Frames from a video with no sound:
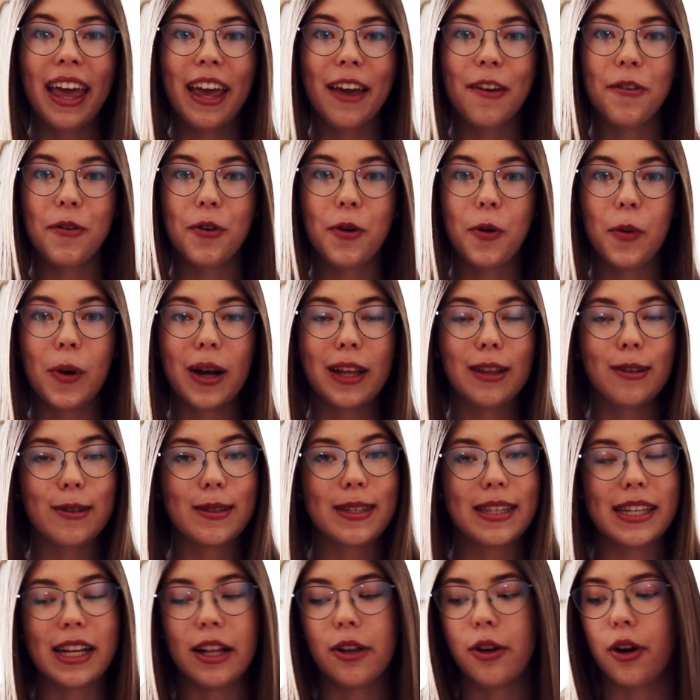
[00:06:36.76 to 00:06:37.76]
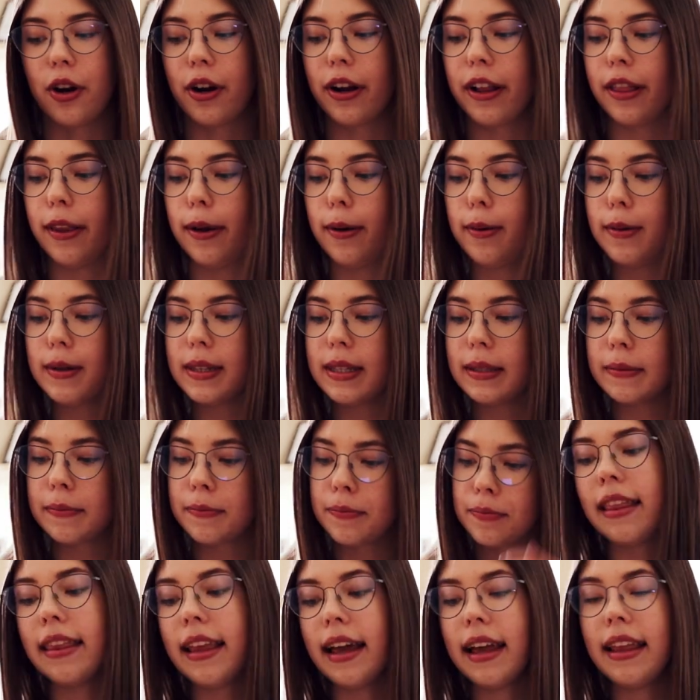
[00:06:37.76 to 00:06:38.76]
if you want to sell your clothes.
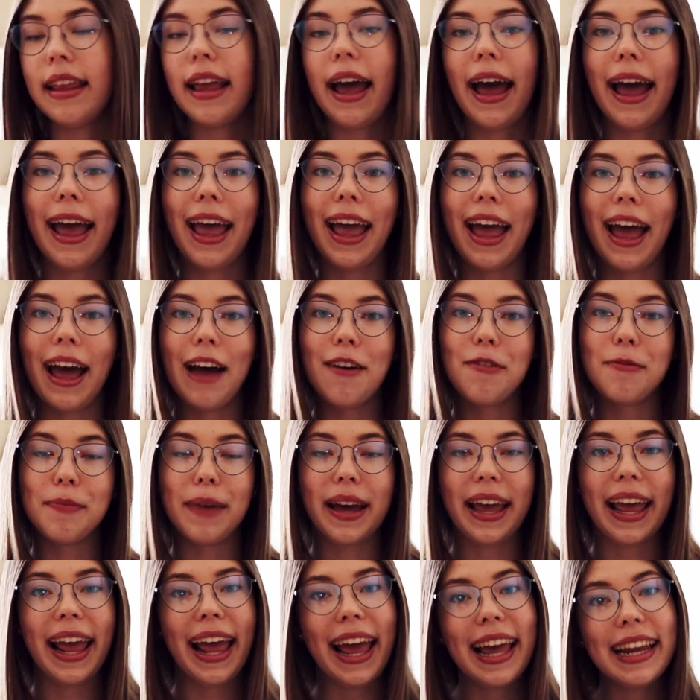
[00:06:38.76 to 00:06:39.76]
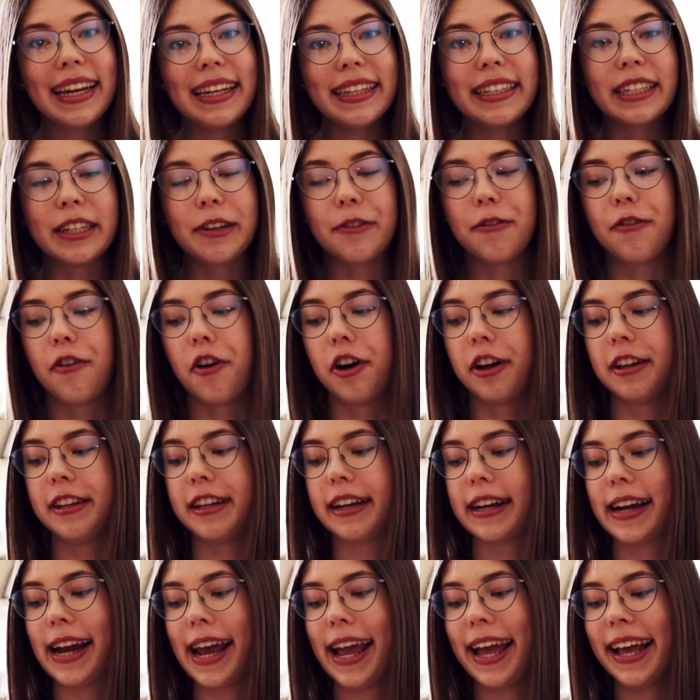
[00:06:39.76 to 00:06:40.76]
Then I have my editing
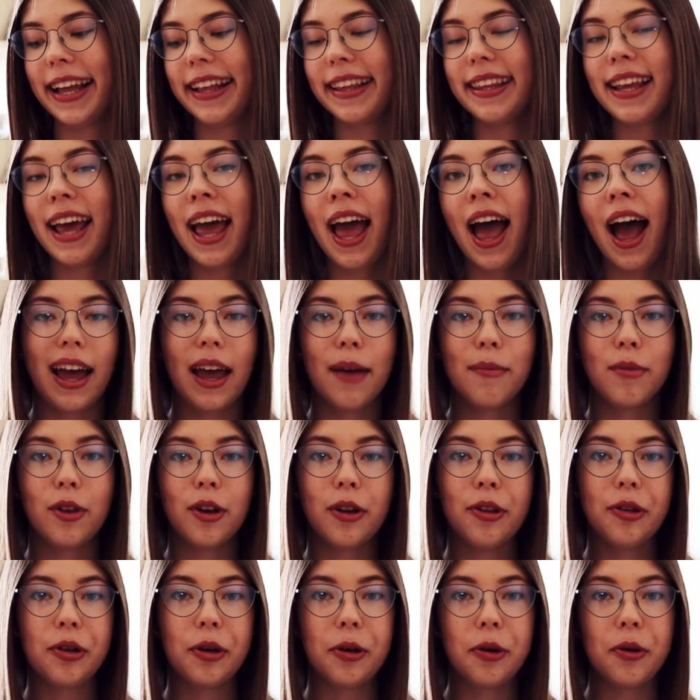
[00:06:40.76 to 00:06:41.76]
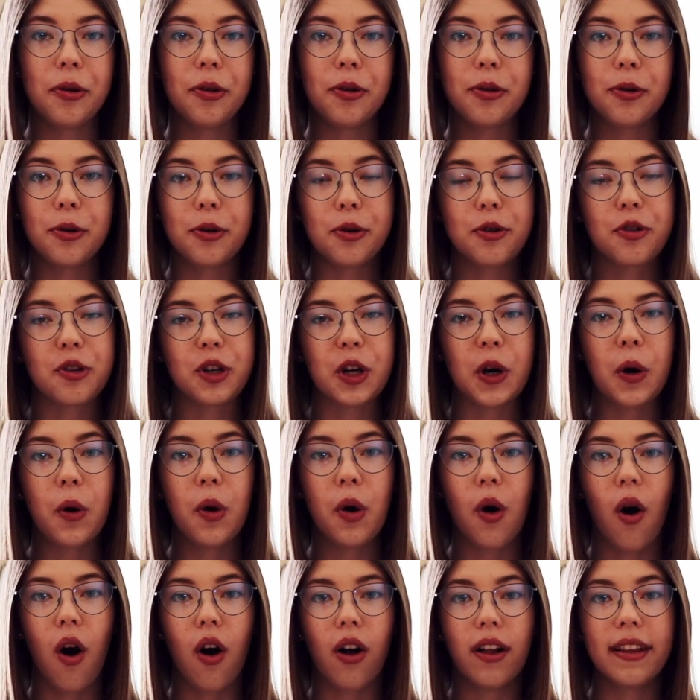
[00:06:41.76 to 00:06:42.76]
folder, and I'm not going to
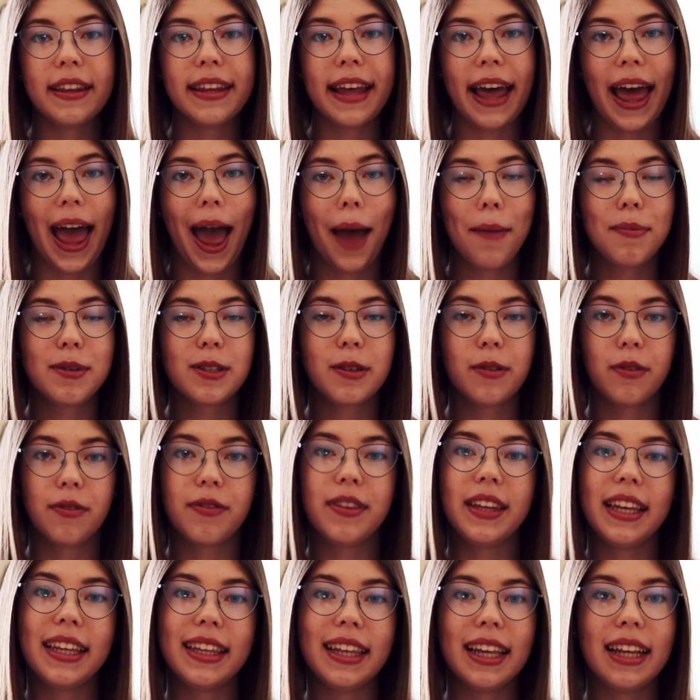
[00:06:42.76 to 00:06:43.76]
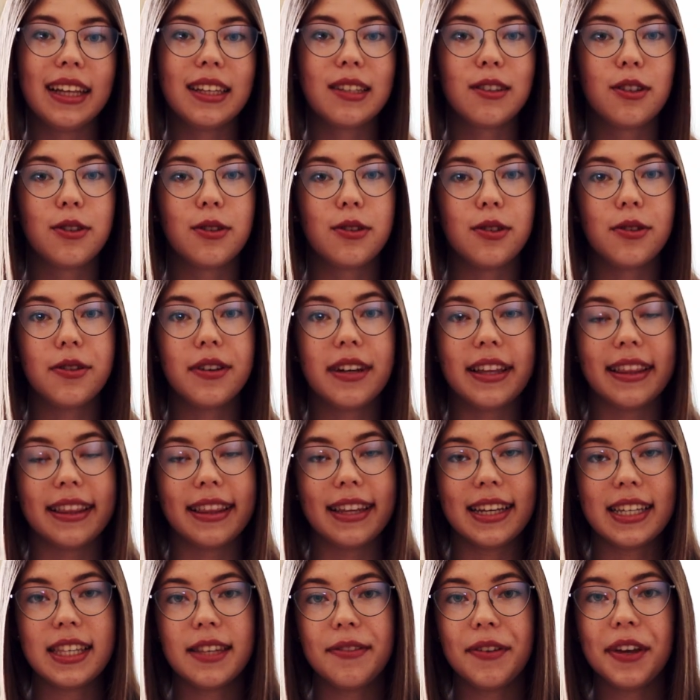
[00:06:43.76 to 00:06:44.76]
show all the apps with details to you
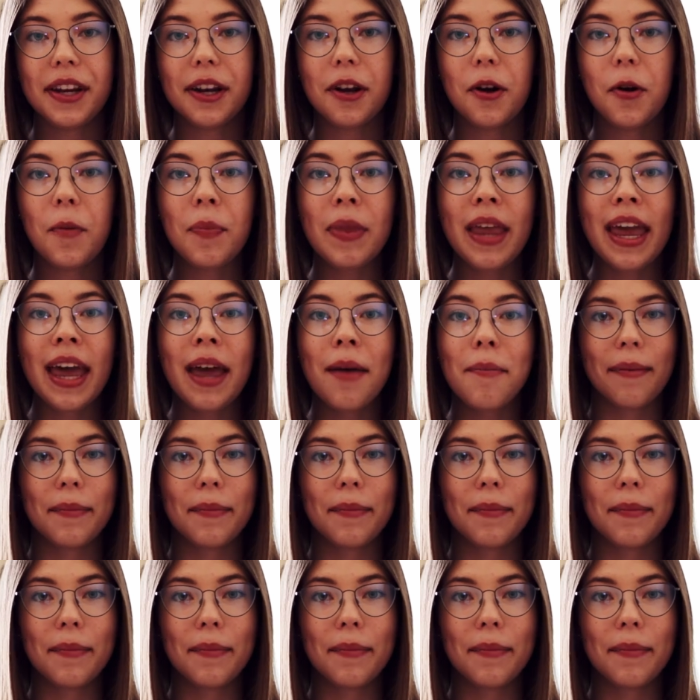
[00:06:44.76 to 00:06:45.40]
in this video,